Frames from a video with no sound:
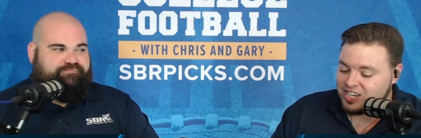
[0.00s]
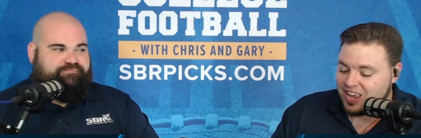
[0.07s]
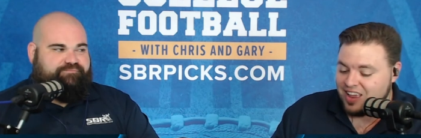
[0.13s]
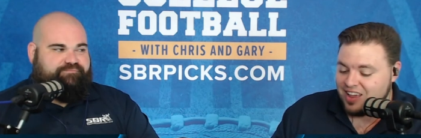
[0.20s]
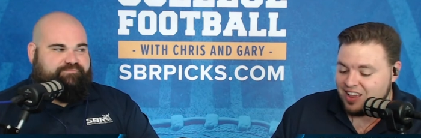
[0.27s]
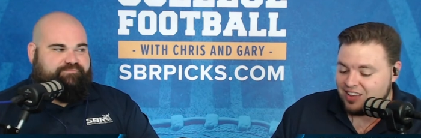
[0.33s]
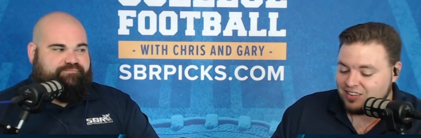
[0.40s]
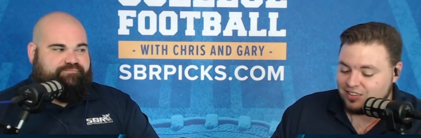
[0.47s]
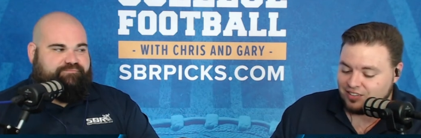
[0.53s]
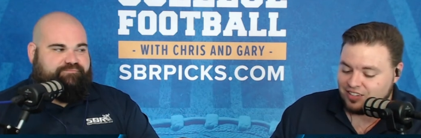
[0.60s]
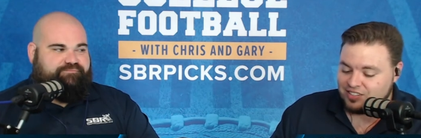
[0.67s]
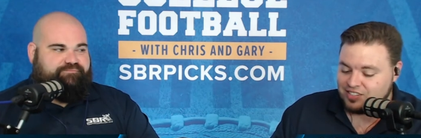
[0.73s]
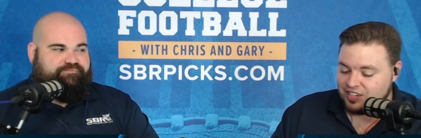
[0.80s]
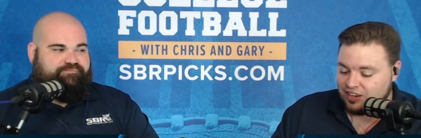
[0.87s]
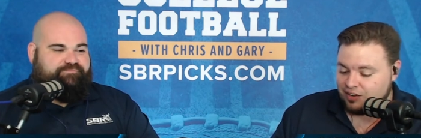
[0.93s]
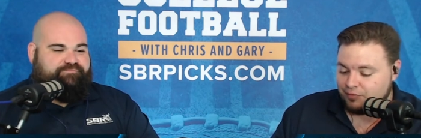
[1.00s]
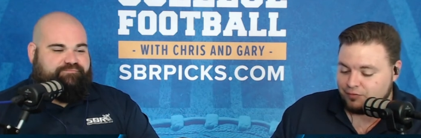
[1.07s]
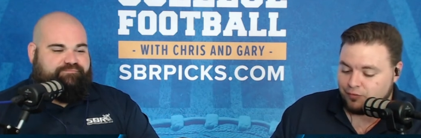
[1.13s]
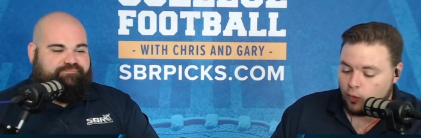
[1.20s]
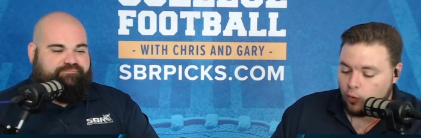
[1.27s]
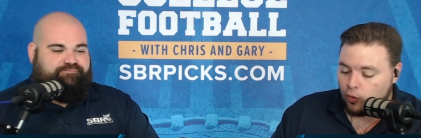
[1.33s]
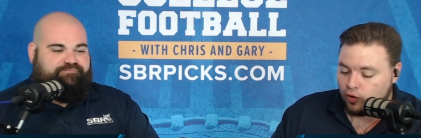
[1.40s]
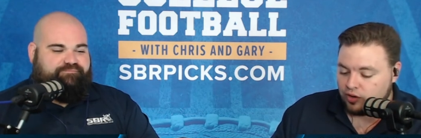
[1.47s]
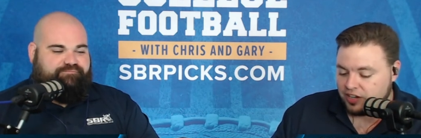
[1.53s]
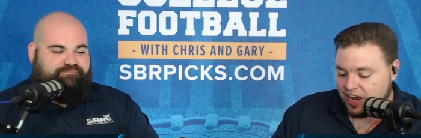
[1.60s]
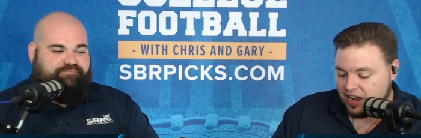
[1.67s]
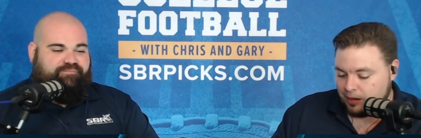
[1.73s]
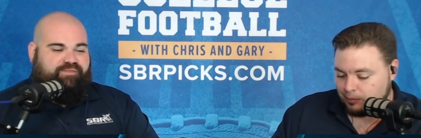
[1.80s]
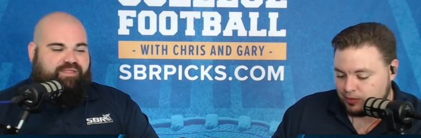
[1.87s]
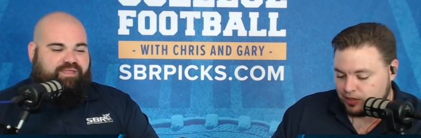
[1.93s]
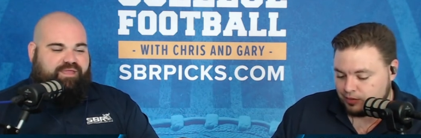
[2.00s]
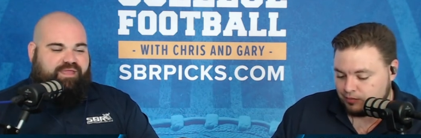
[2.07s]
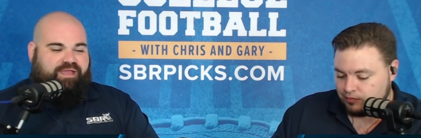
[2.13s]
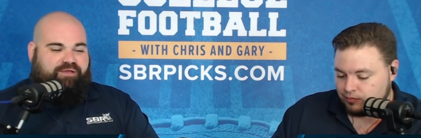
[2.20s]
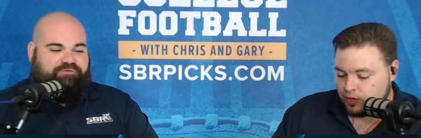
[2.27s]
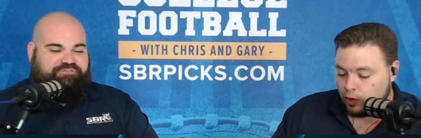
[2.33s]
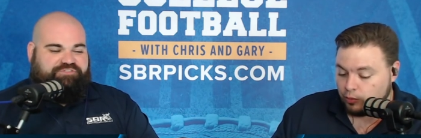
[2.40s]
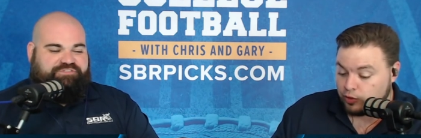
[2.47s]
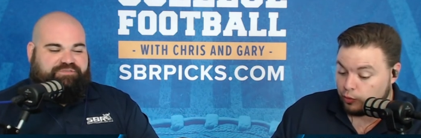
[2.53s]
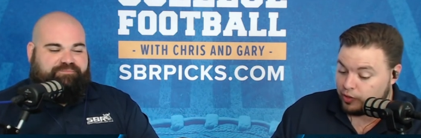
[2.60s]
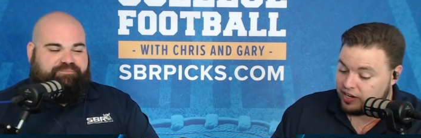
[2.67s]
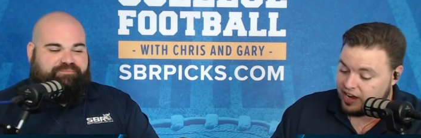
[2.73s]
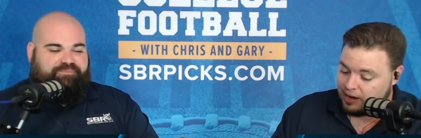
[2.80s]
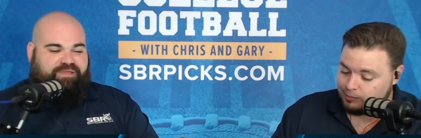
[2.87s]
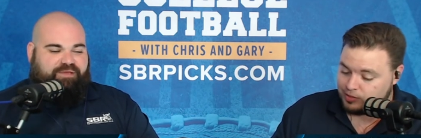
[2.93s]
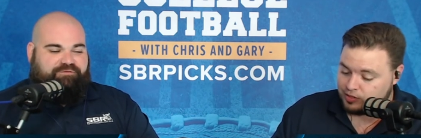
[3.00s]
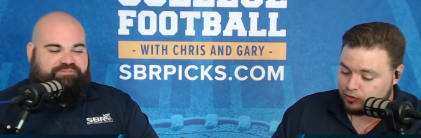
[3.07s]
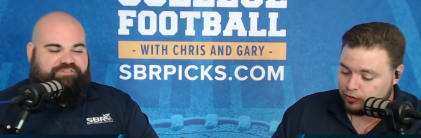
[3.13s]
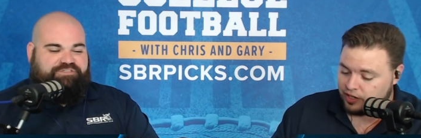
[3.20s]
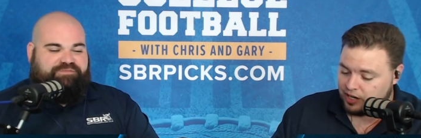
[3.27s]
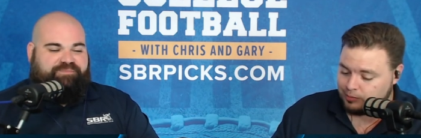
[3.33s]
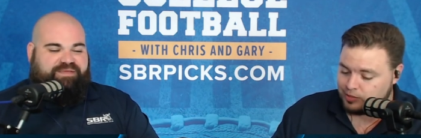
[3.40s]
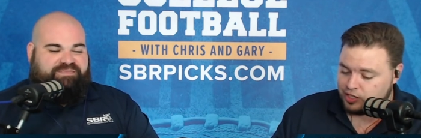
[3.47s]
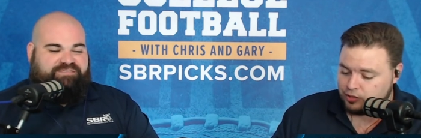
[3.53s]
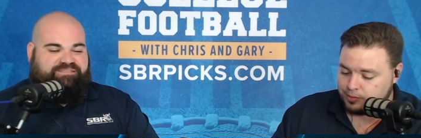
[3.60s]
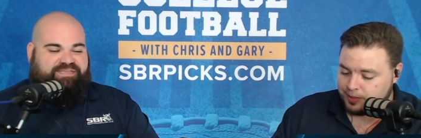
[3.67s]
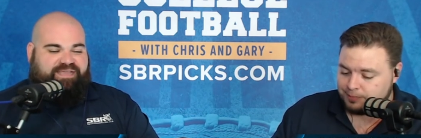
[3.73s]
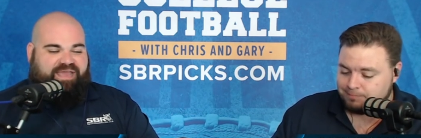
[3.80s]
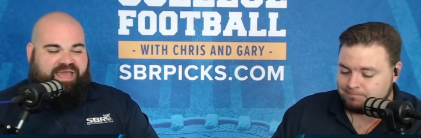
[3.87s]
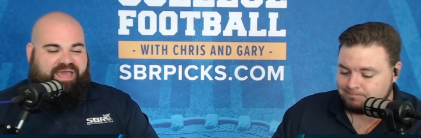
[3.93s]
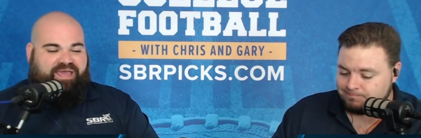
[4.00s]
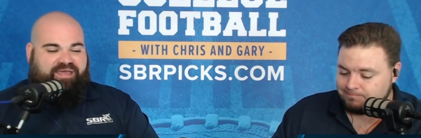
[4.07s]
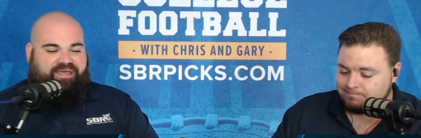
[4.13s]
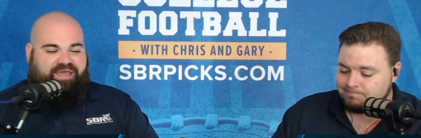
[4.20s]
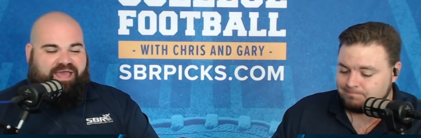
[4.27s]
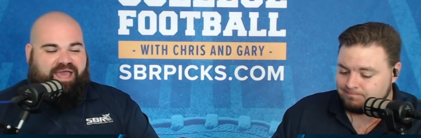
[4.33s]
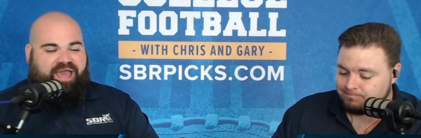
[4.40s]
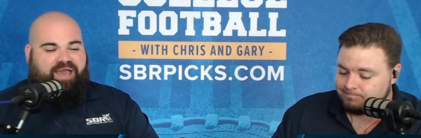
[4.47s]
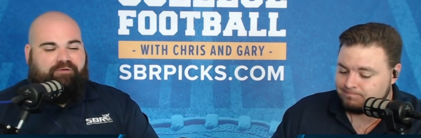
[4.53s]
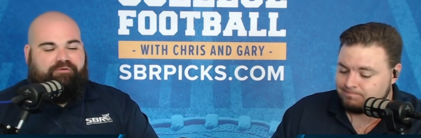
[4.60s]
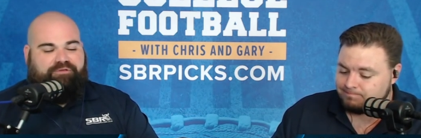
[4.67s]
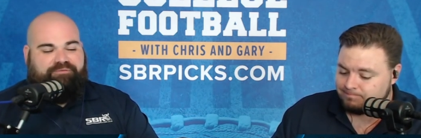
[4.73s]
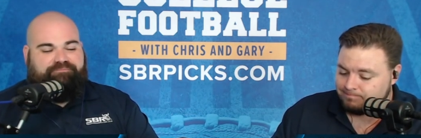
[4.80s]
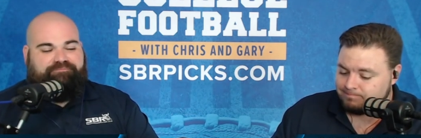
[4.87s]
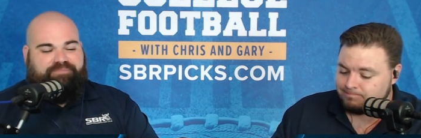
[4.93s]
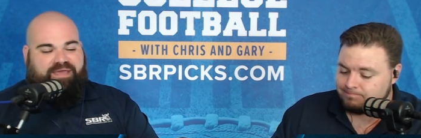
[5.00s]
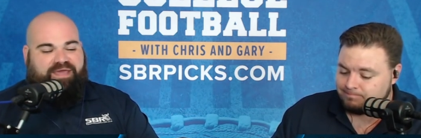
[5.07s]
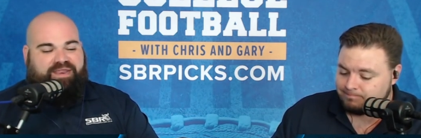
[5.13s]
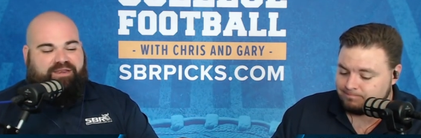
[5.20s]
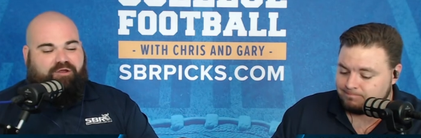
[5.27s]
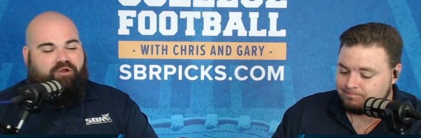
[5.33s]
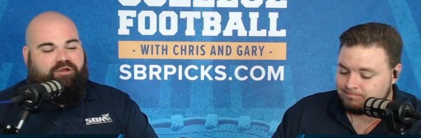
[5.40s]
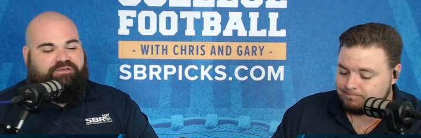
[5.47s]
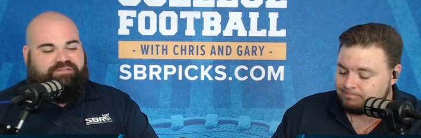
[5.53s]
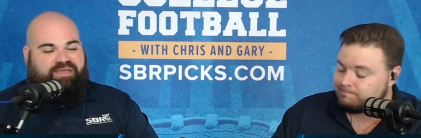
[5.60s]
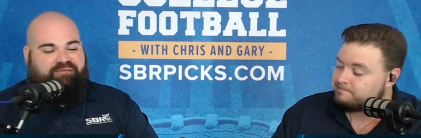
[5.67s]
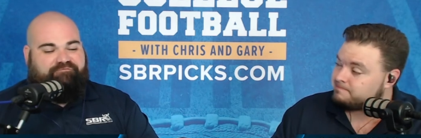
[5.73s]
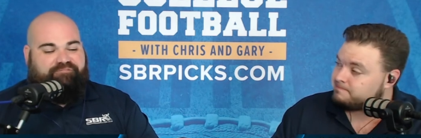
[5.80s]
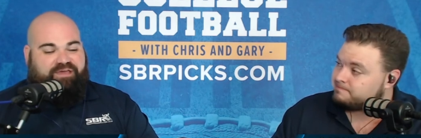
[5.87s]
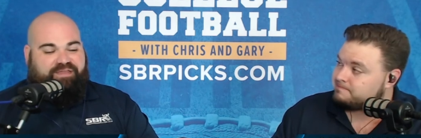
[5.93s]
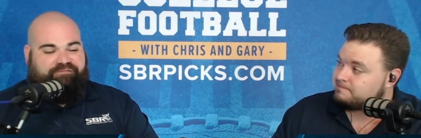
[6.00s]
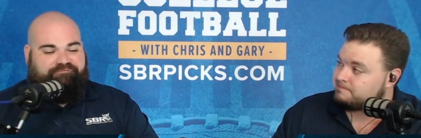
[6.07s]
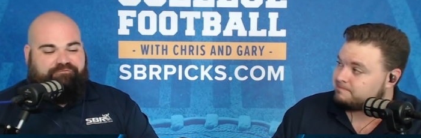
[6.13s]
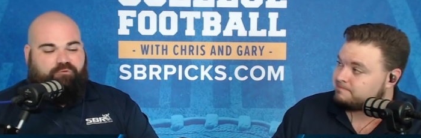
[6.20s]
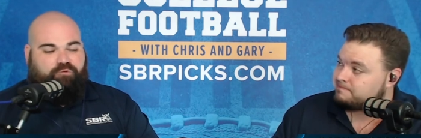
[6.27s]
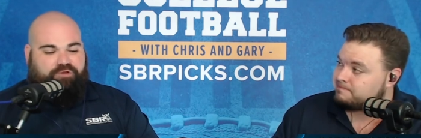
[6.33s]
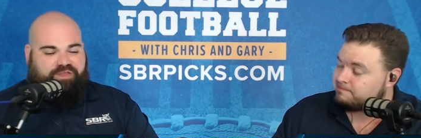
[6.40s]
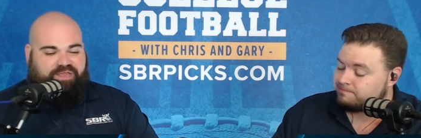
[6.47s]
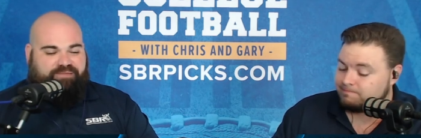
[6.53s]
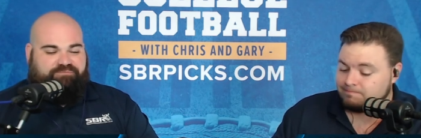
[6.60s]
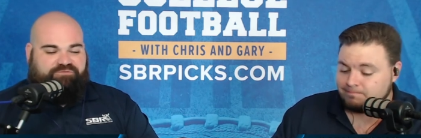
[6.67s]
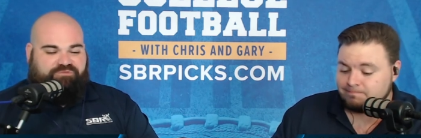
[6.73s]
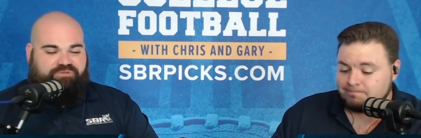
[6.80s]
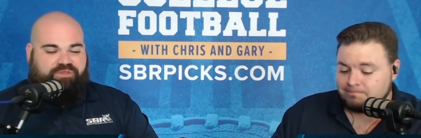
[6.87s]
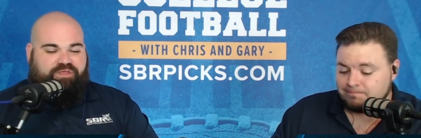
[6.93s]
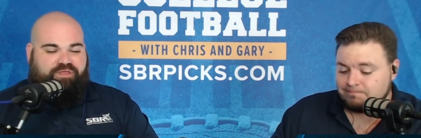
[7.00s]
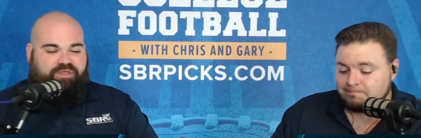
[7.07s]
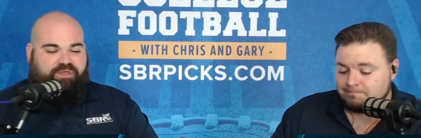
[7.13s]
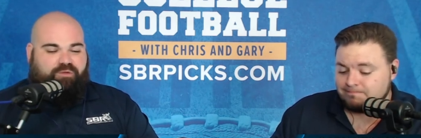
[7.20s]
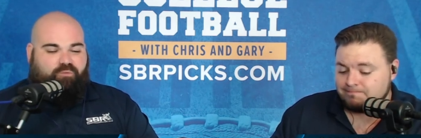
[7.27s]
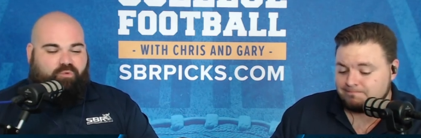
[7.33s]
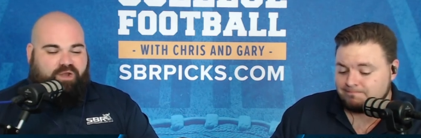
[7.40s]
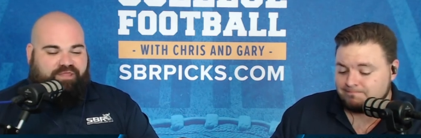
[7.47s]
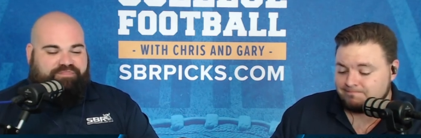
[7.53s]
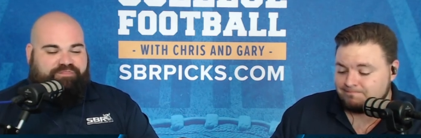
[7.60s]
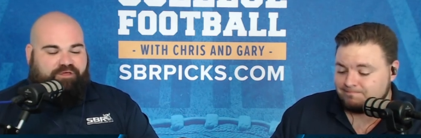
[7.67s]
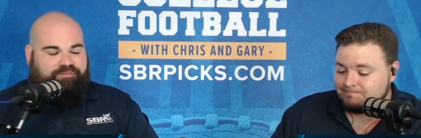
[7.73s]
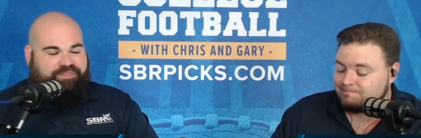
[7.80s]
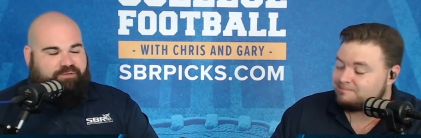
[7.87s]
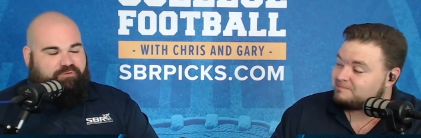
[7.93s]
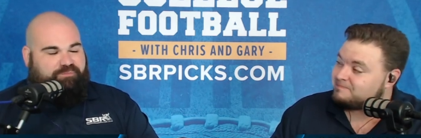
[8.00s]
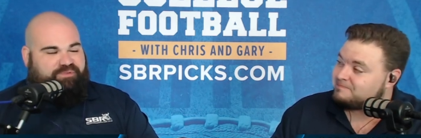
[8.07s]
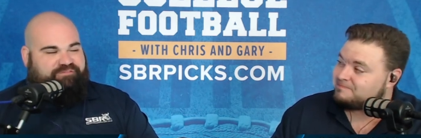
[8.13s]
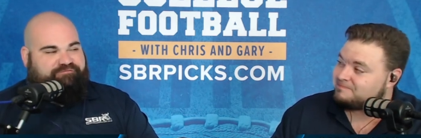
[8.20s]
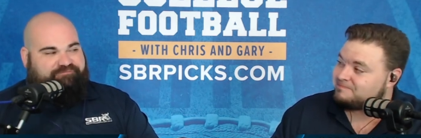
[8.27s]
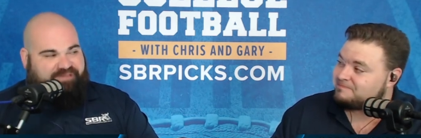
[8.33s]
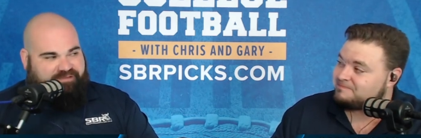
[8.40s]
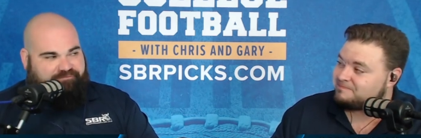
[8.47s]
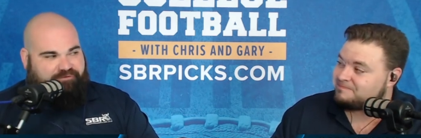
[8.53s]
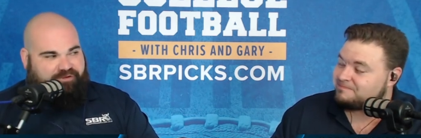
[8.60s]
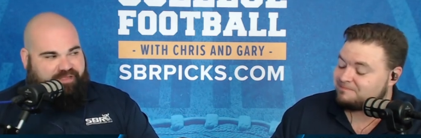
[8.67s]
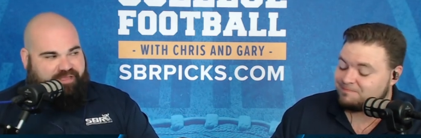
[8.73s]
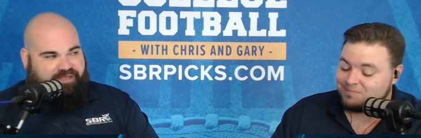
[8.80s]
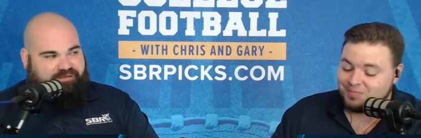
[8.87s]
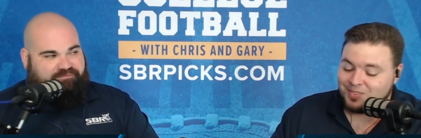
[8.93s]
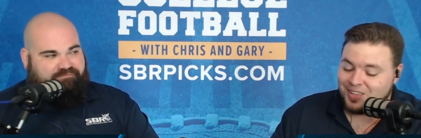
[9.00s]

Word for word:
Speaker 1: in let's see, four games. I was no, three a, games. I was three just games, about to say
Speaker 2: I I would I had a hard time finding four games where I thought they would be favored at.